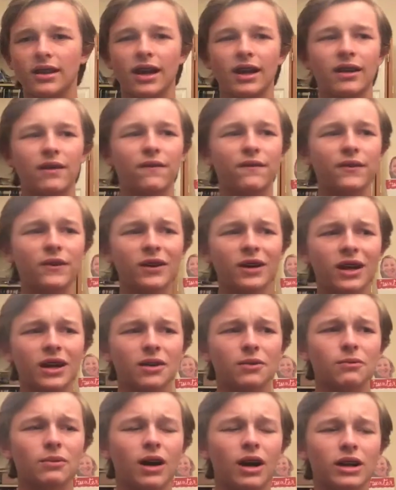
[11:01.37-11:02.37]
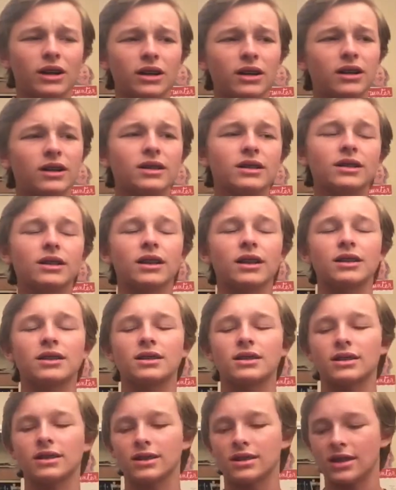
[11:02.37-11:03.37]
kind of feel kind of wrong to
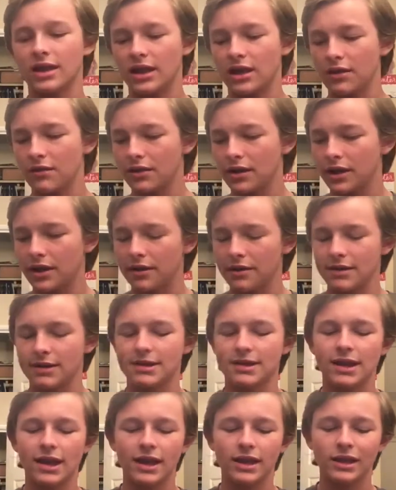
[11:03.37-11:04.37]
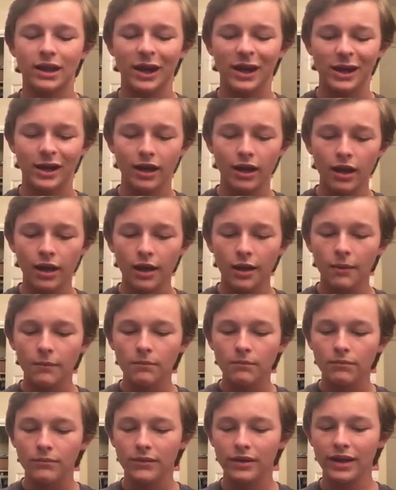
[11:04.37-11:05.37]
stand over here and say, like,
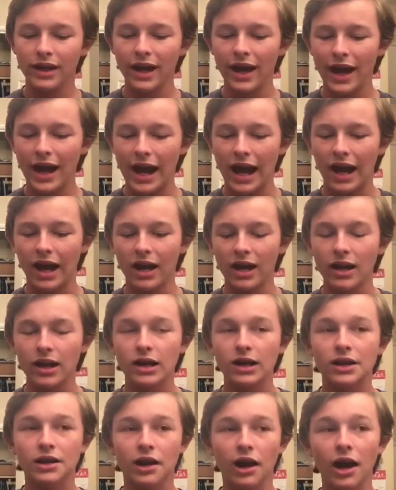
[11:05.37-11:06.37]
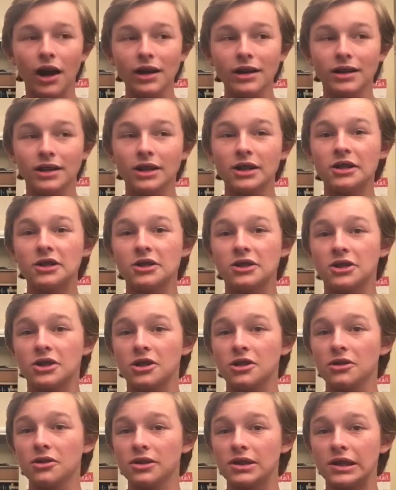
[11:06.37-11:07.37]
yeah, God didn't
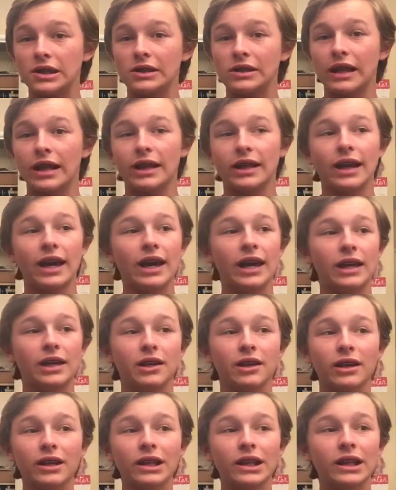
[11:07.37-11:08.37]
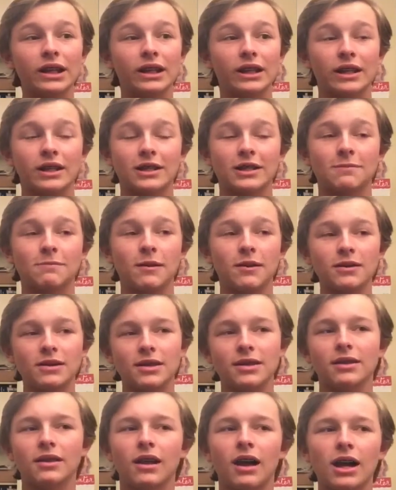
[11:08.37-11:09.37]
choose you. Like, hey, you're going to get exposed
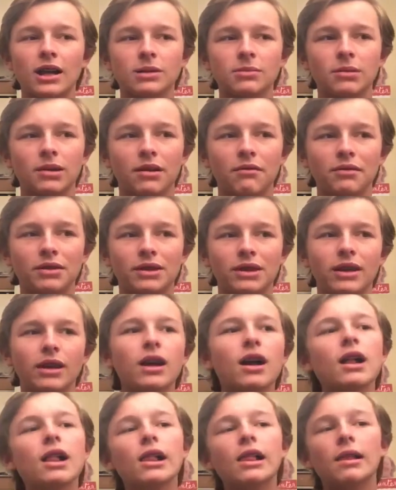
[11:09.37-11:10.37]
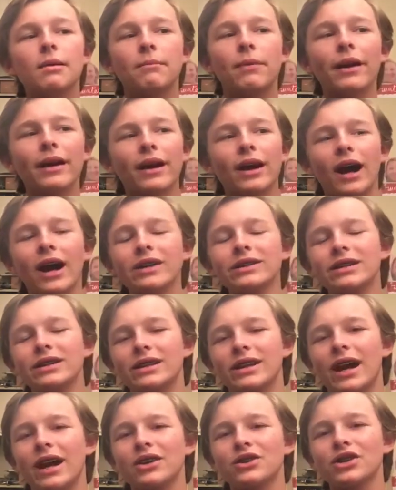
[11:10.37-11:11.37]
to the gospel and everything. But God
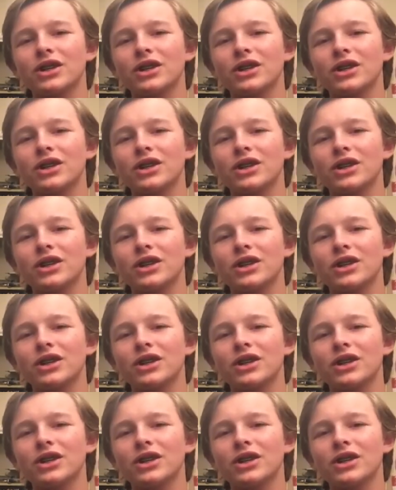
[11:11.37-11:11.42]
didn't